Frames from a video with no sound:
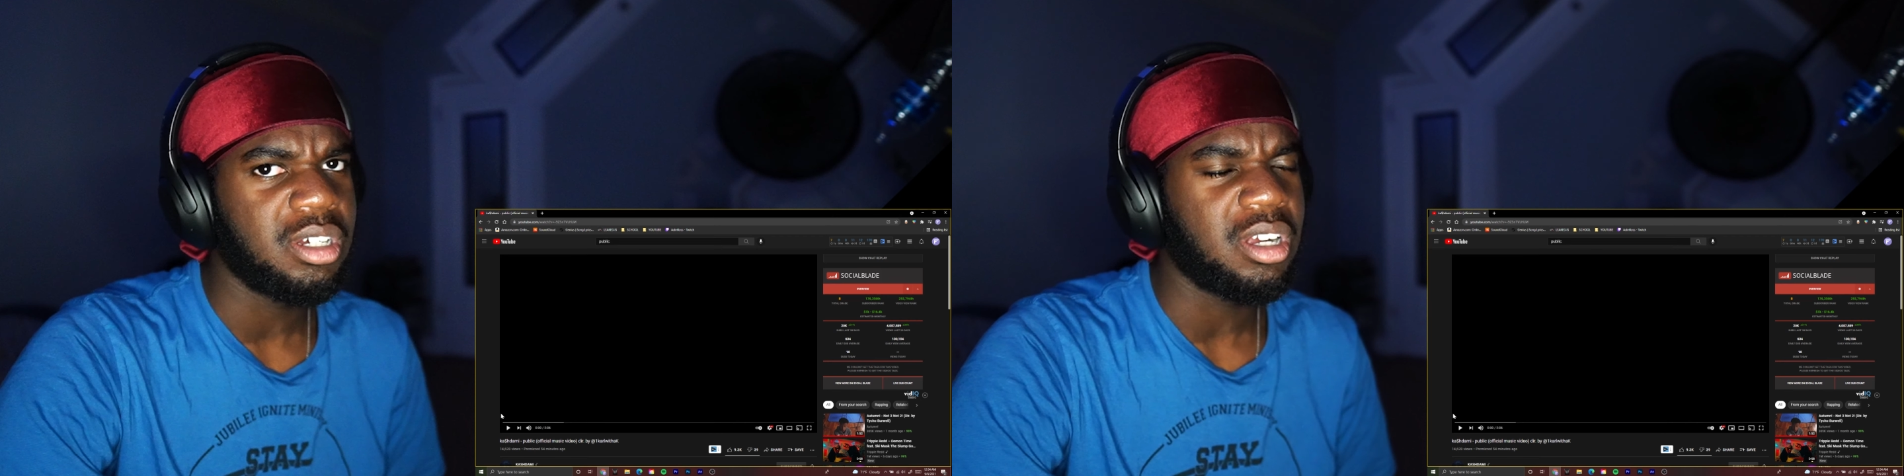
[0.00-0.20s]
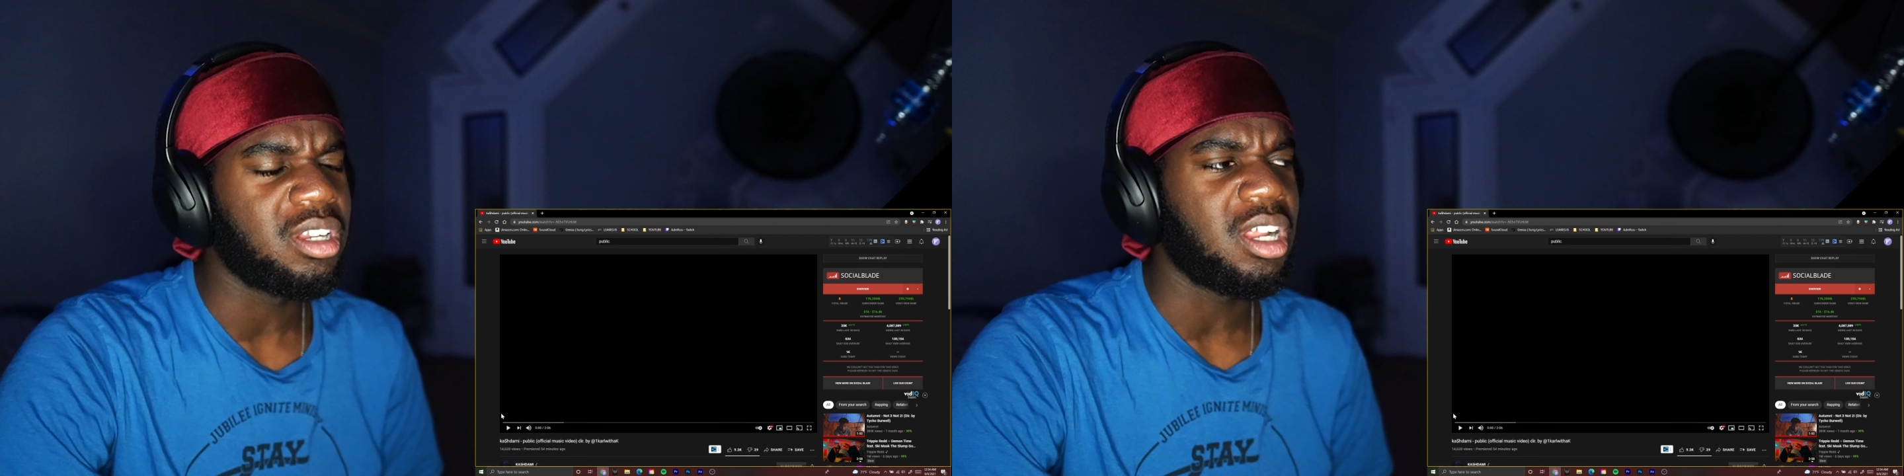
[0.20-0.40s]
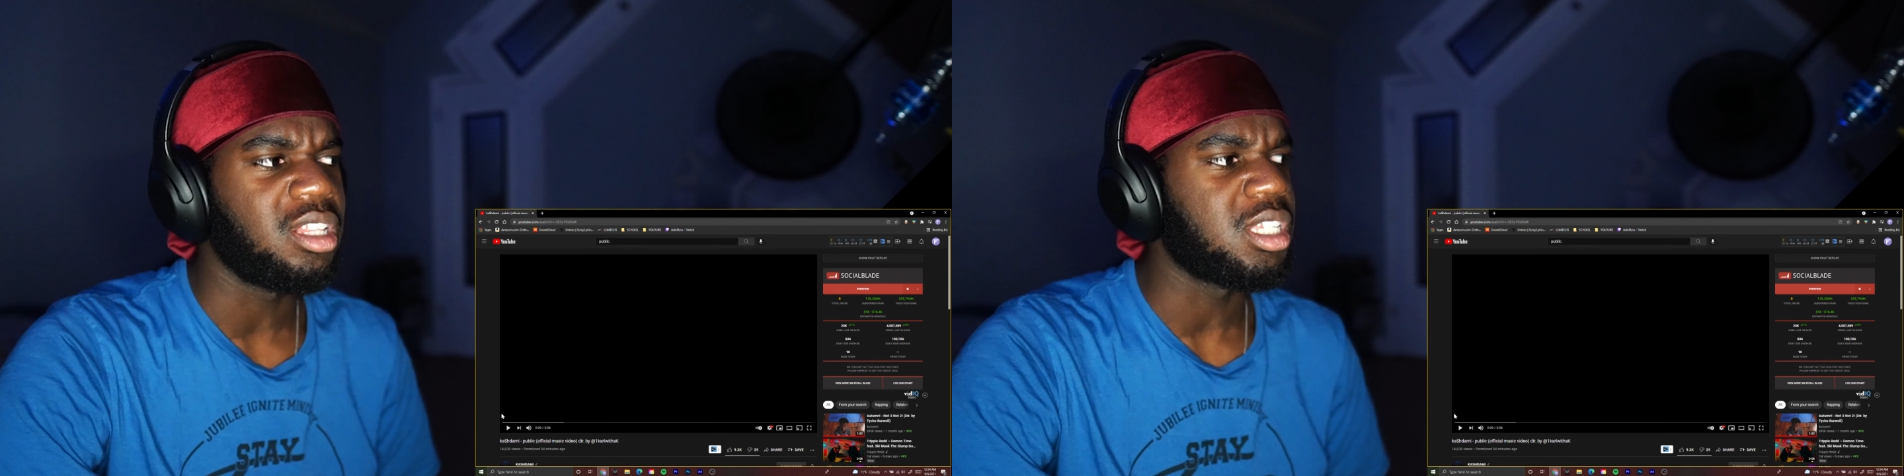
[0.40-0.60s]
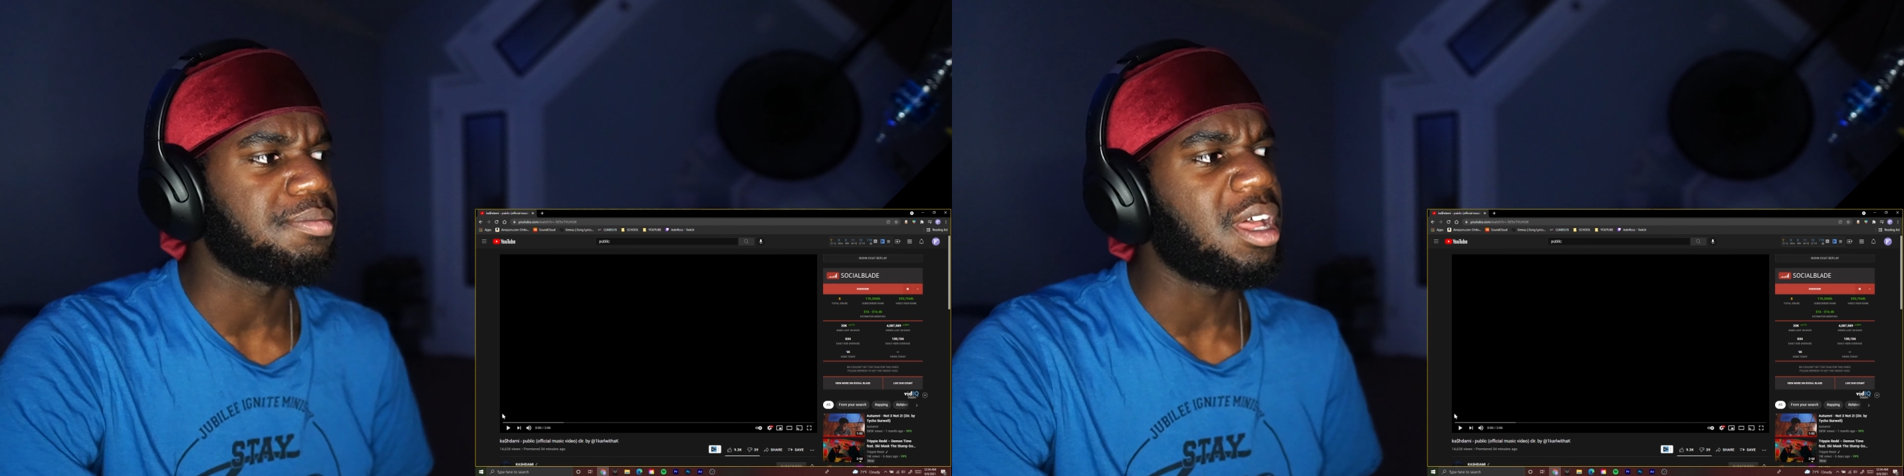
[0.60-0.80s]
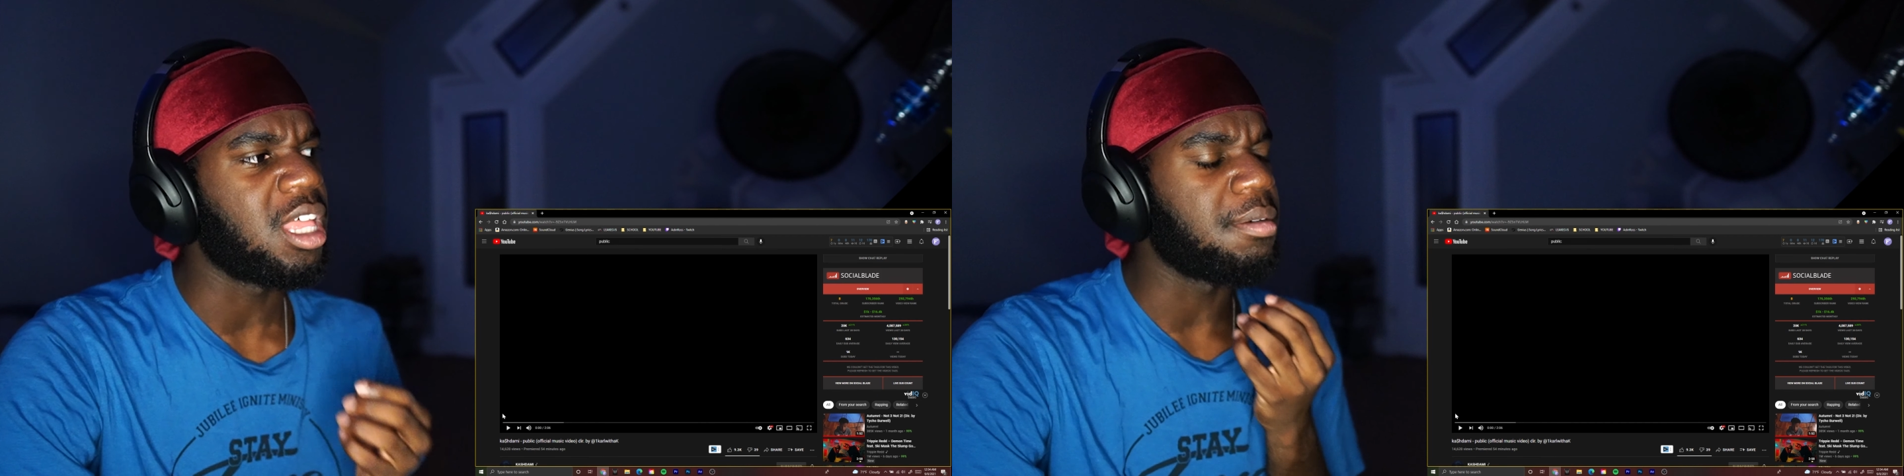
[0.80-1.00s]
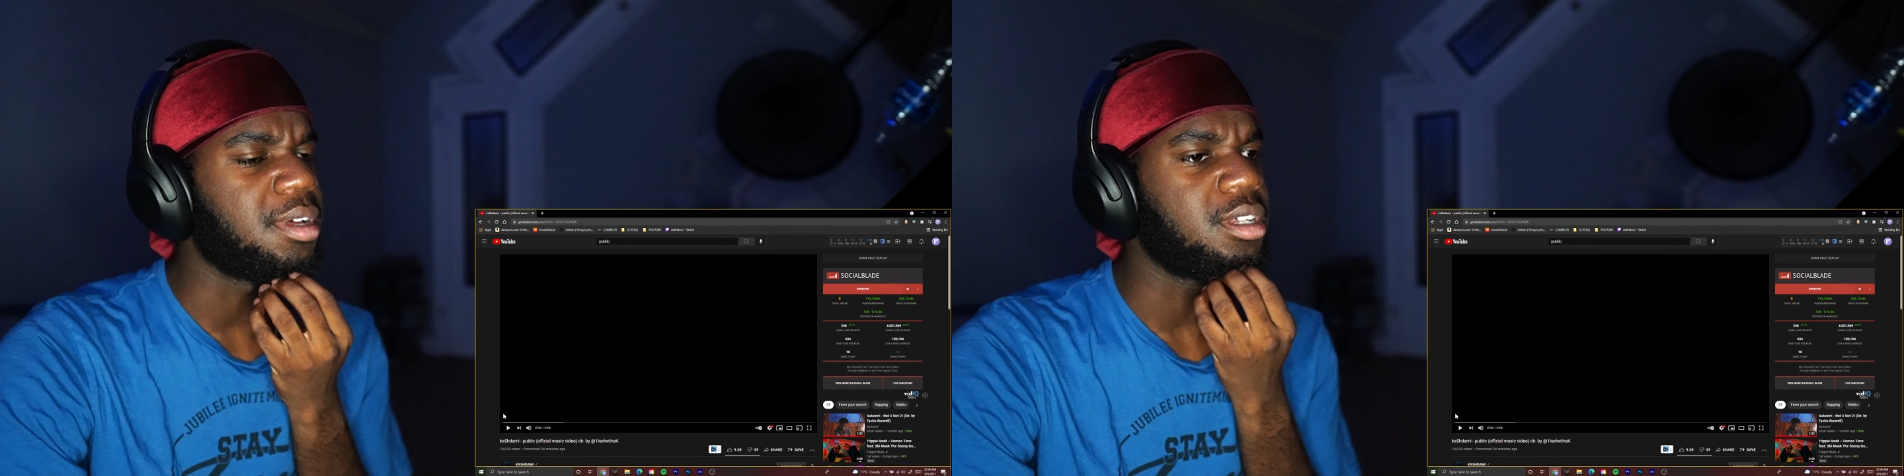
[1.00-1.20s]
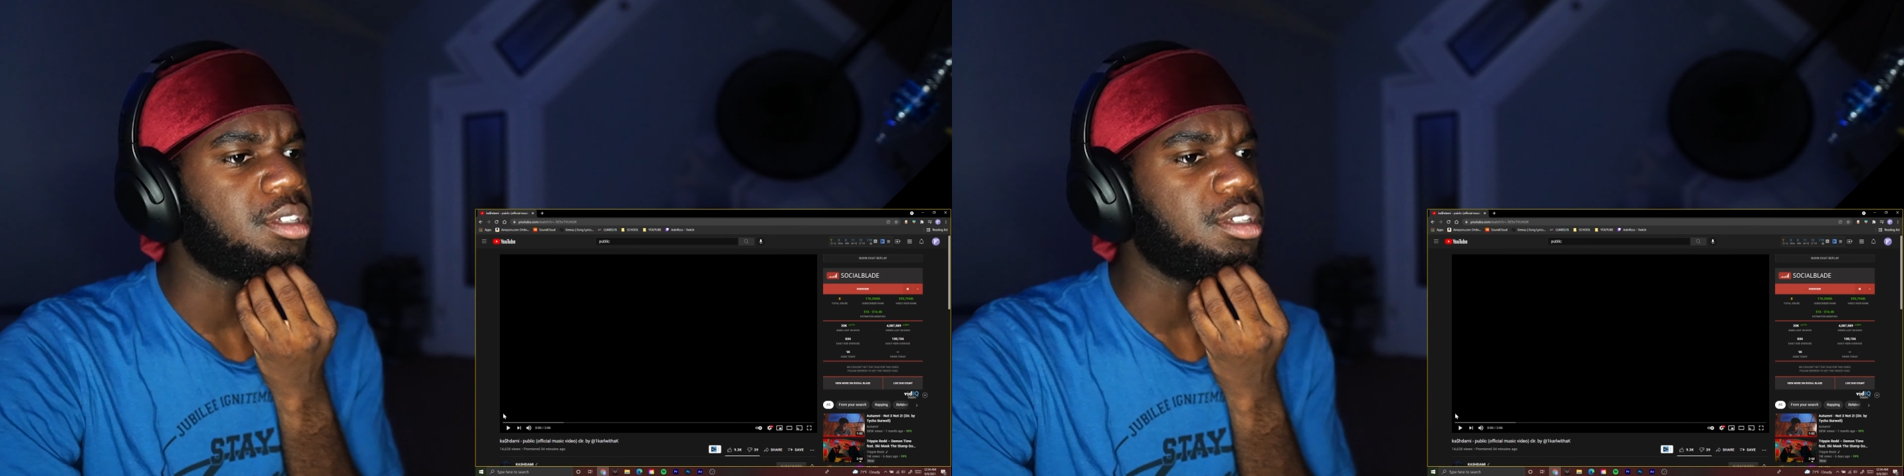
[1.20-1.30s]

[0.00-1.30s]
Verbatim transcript: or not little Smiley, but